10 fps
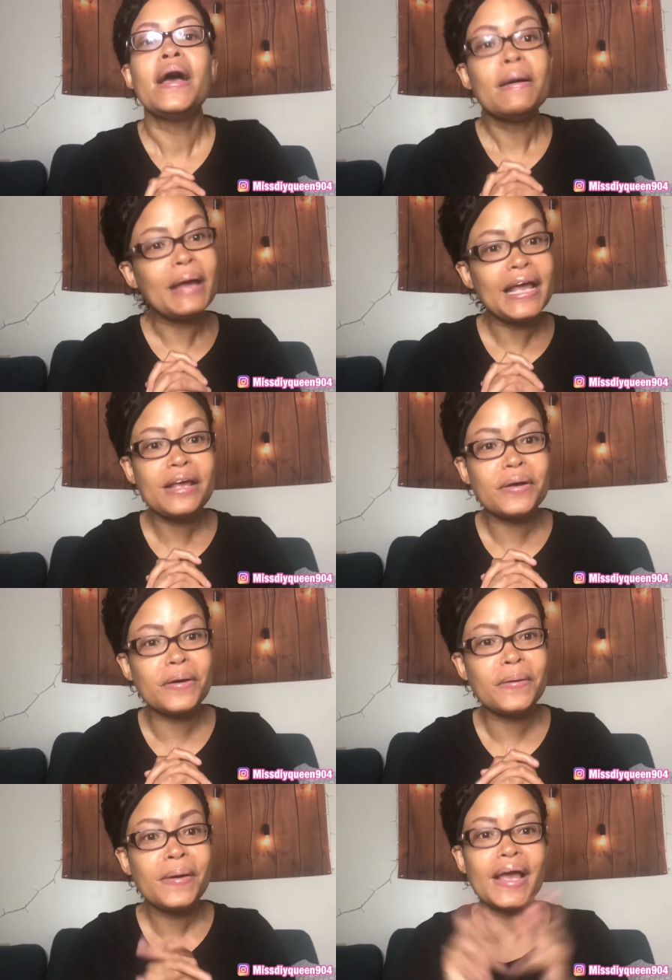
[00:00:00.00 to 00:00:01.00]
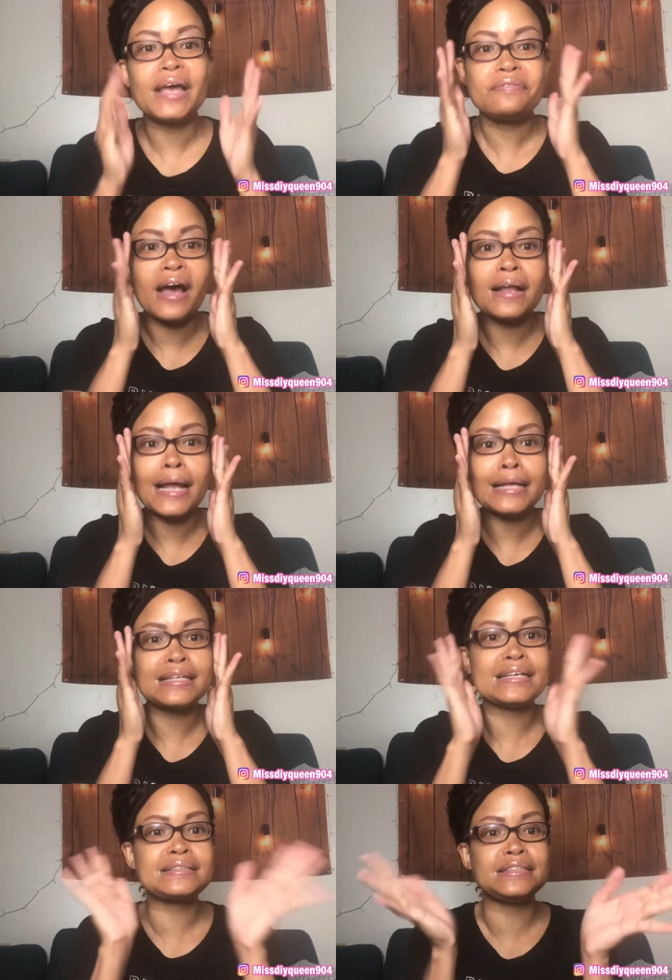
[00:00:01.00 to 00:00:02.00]
But anywho, if y'all like
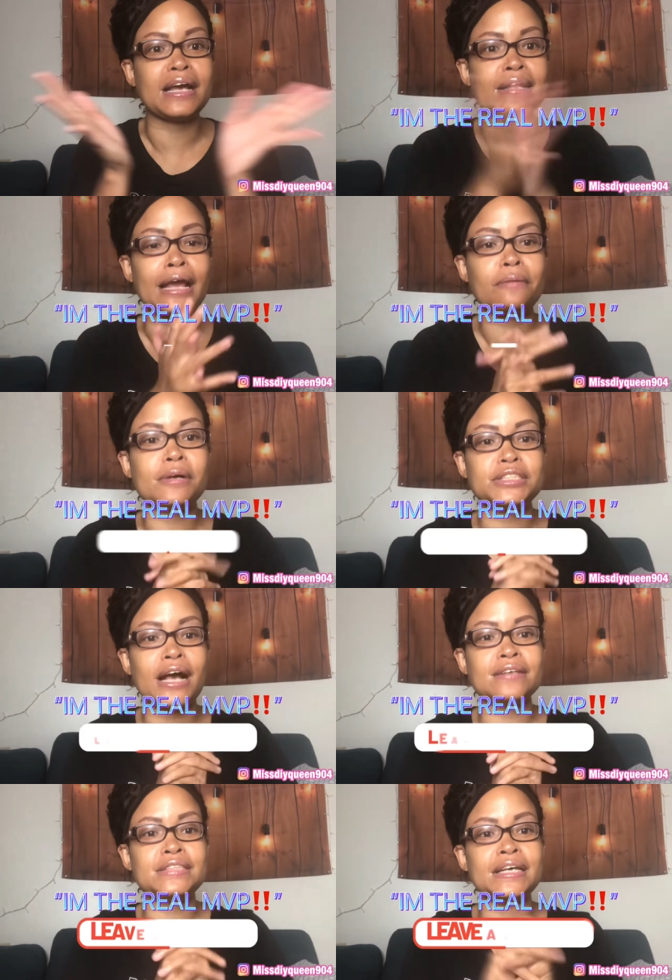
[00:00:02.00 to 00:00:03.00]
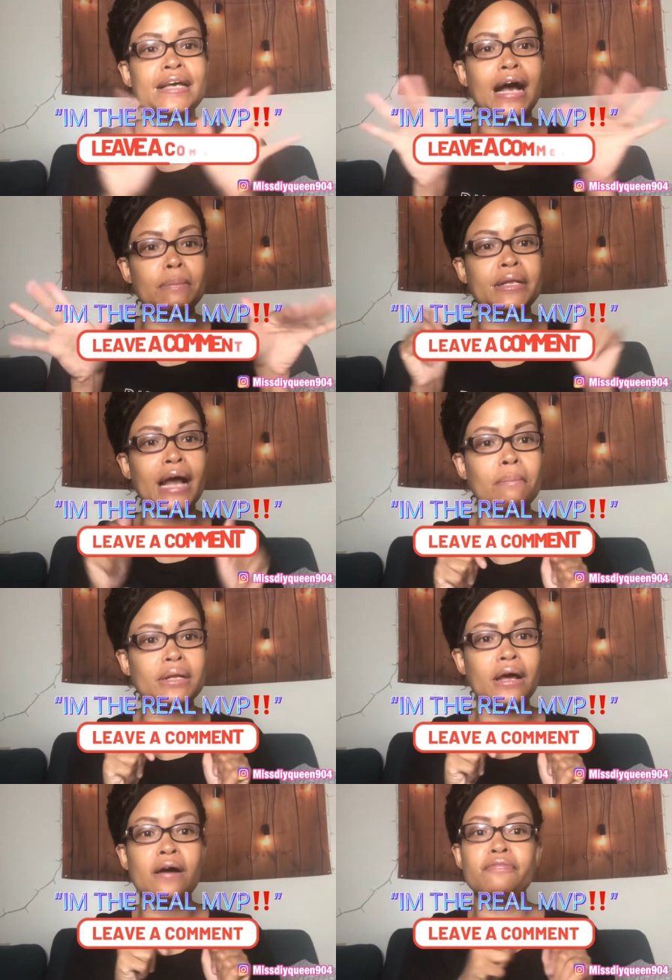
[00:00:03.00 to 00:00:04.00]
this and y'all like what y'all see, comment down
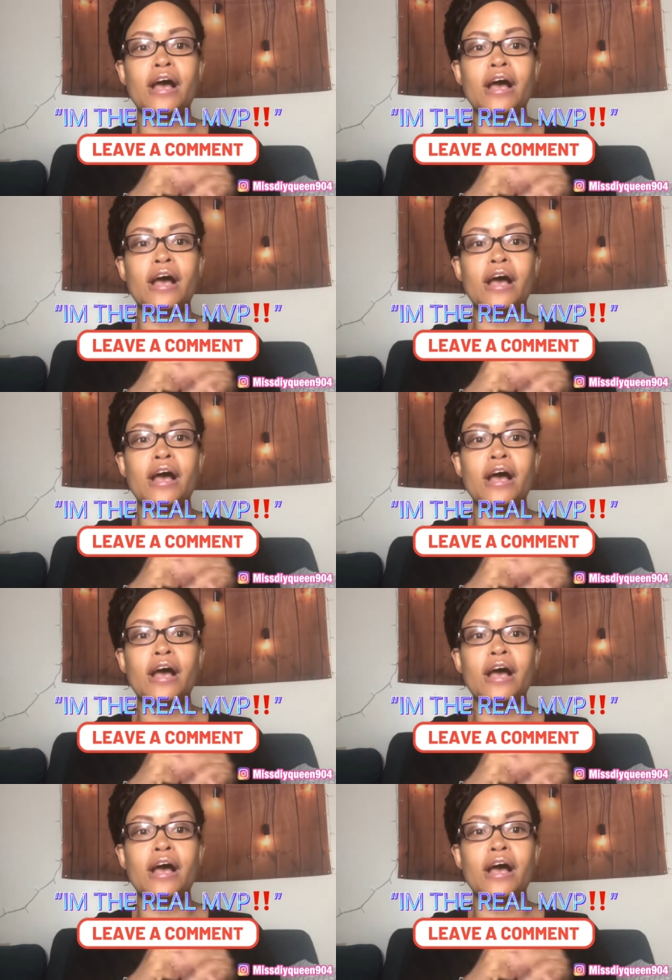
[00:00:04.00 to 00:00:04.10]
below.